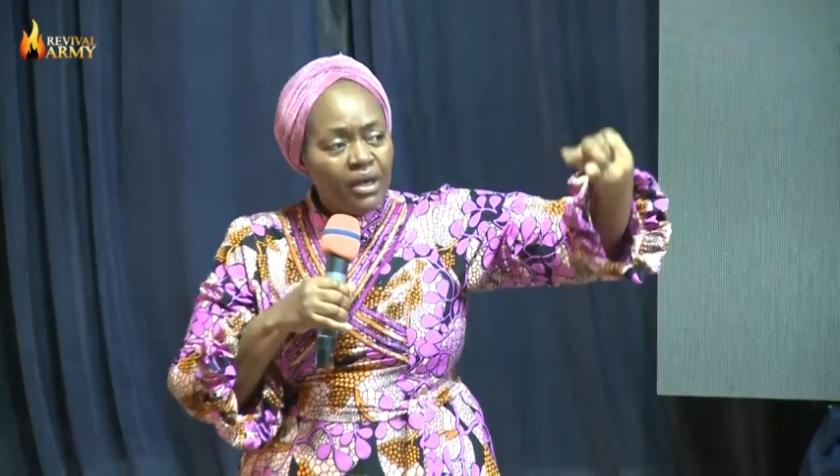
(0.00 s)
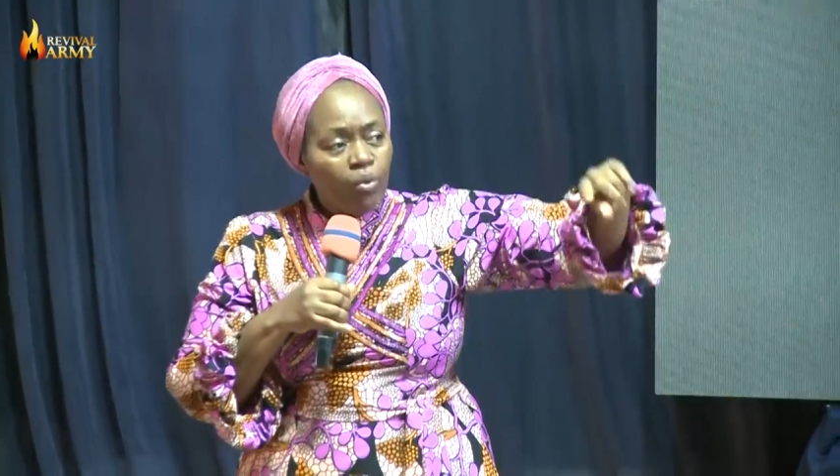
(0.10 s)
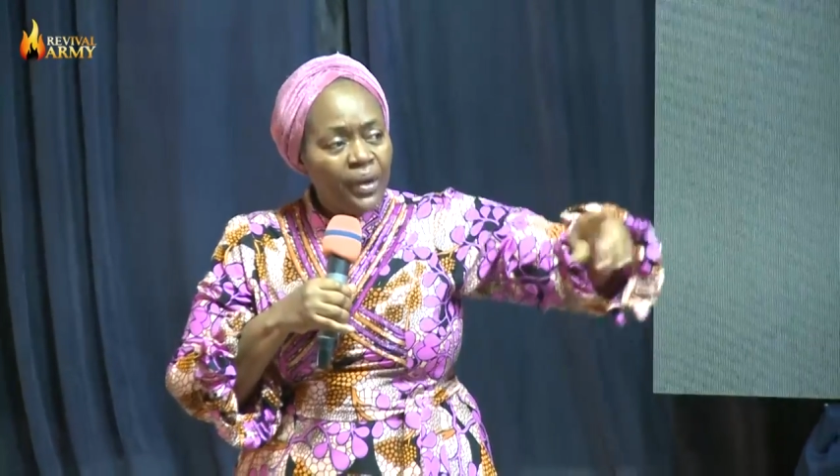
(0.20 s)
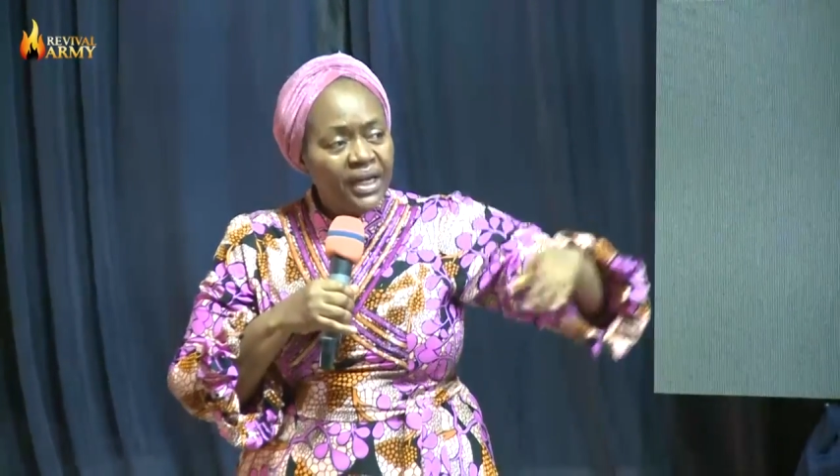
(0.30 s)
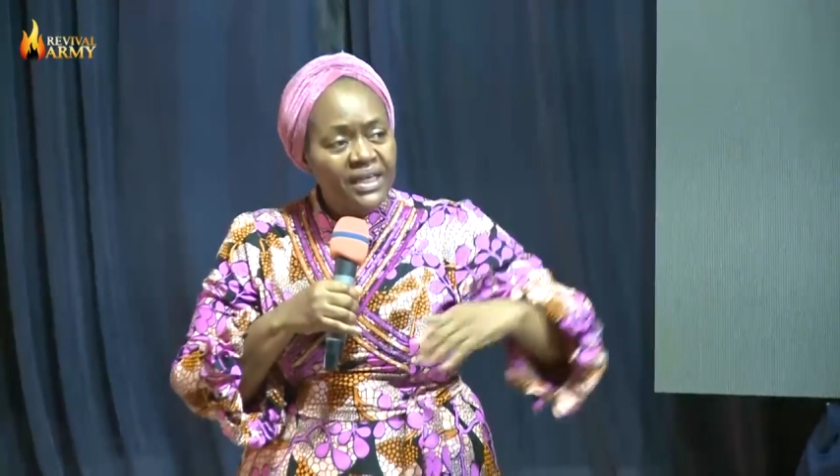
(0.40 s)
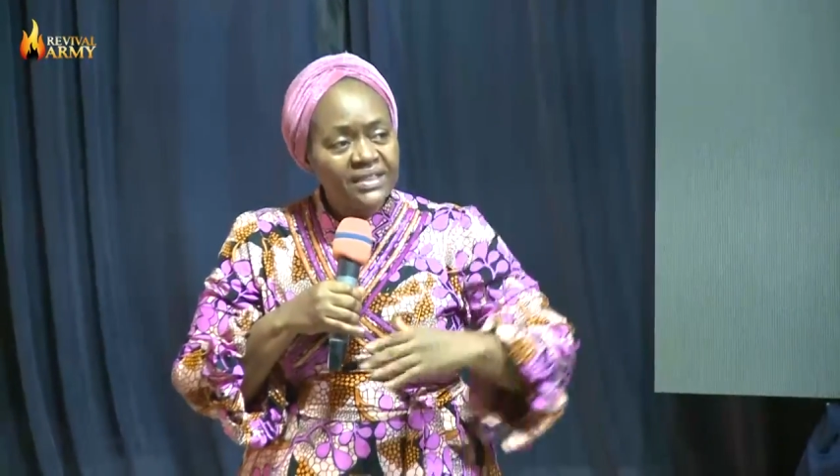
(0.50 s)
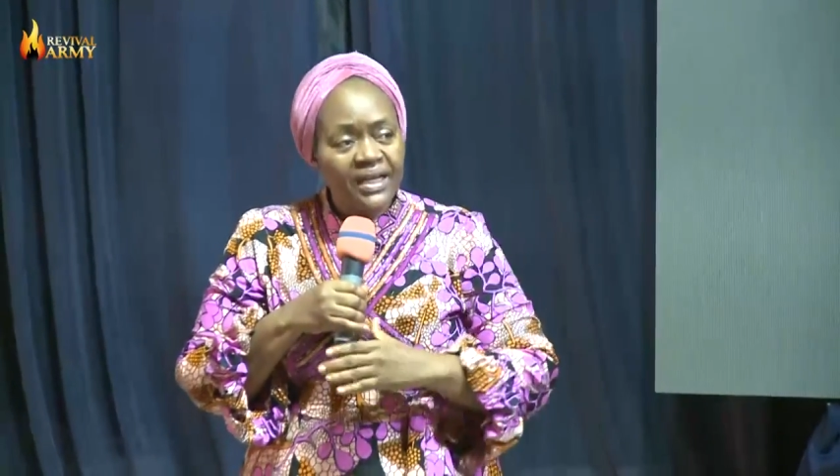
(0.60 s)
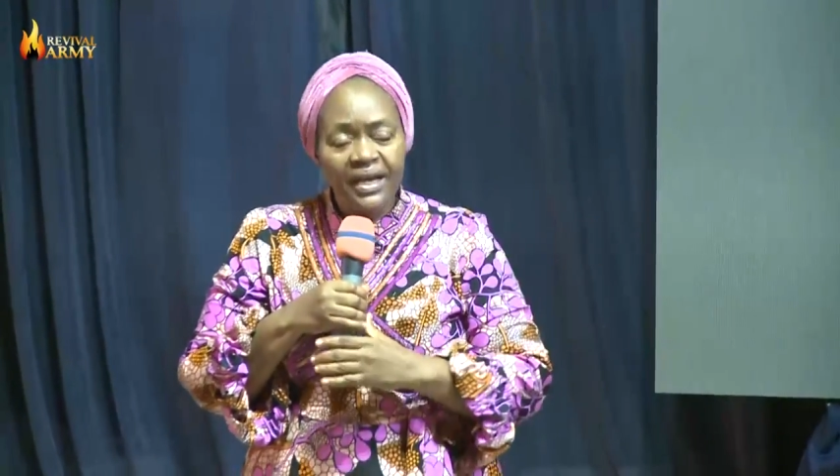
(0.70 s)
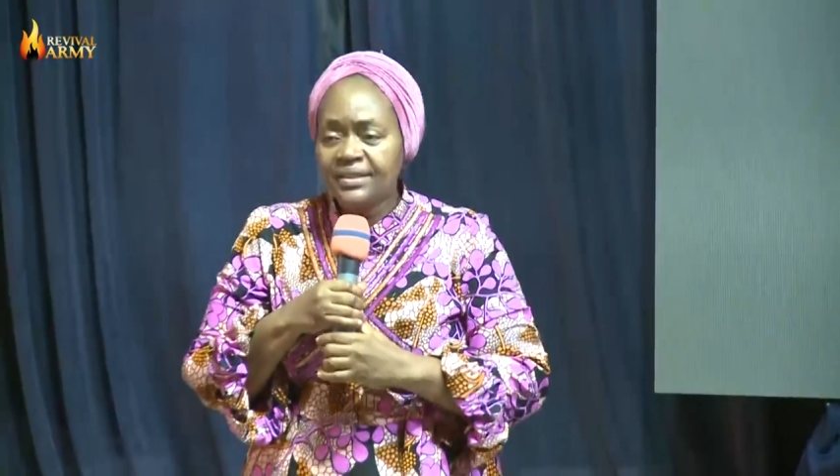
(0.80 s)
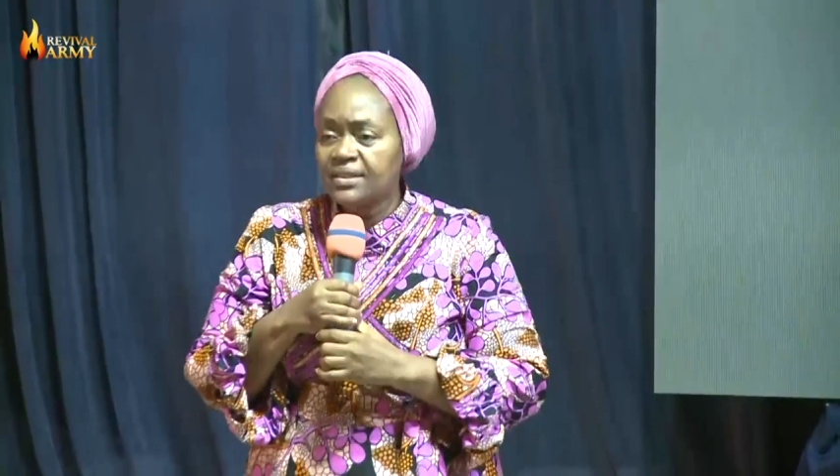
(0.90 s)
And the king
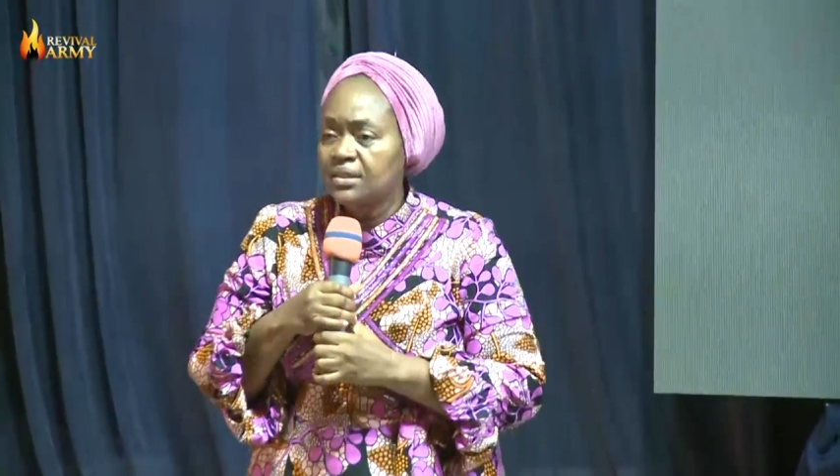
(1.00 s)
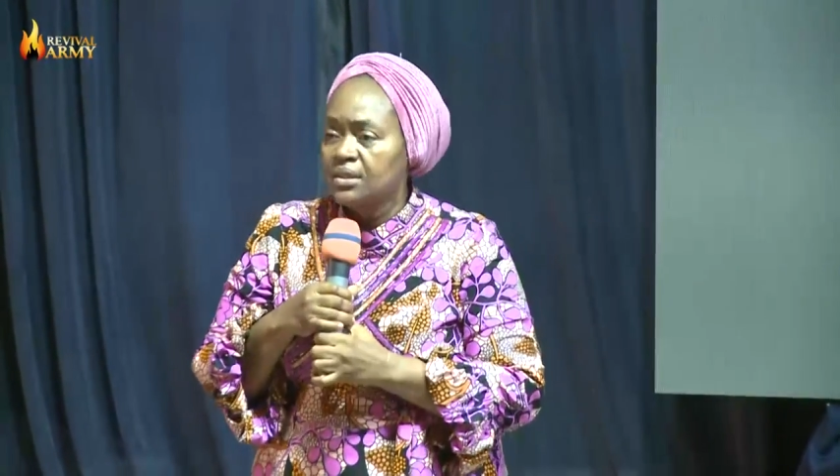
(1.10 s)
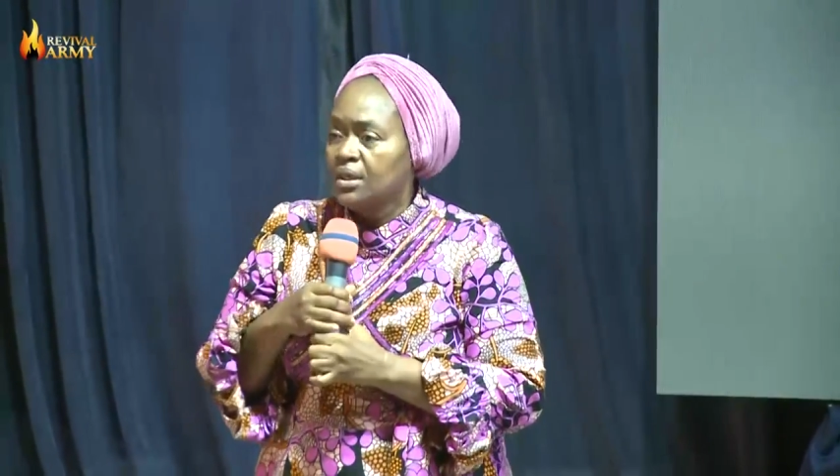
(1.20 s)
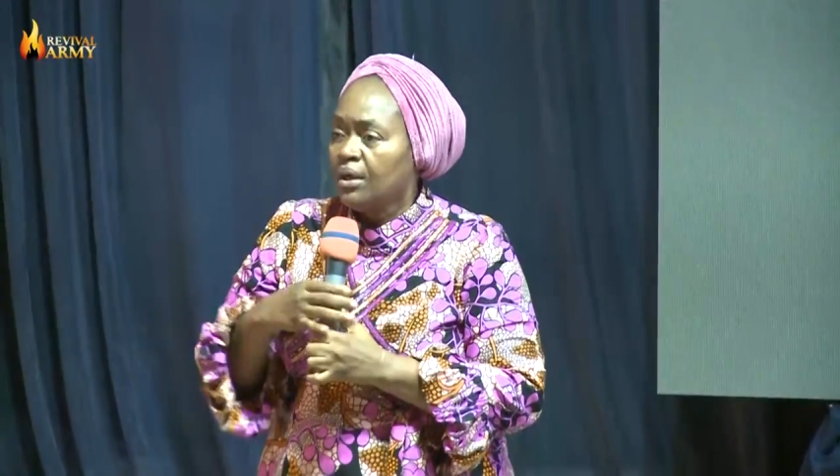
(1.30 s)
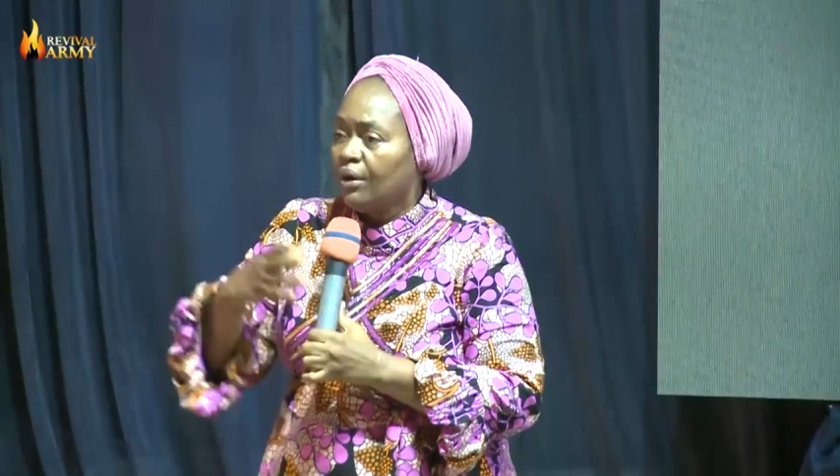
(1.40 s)
quickly said,